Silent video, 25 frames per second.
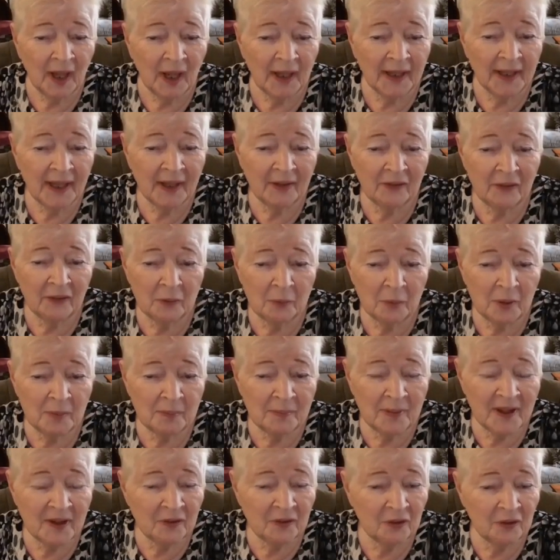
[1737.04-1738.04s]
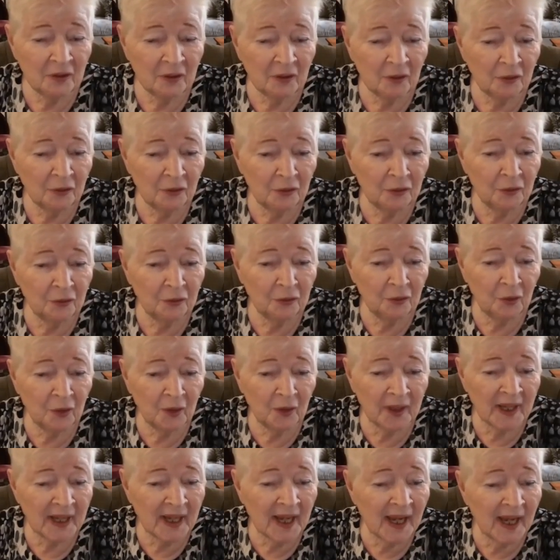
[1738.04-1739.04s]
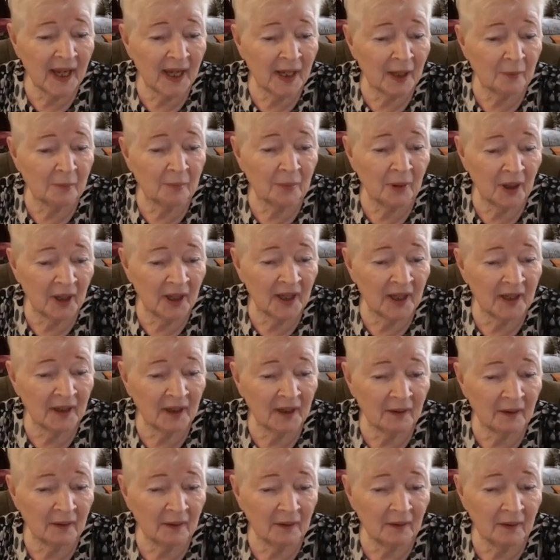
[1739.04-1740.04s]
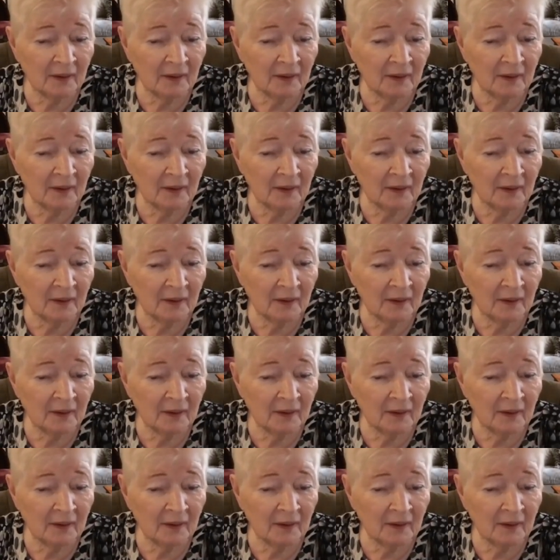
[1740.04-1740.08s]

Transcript: I guess it would be 48 by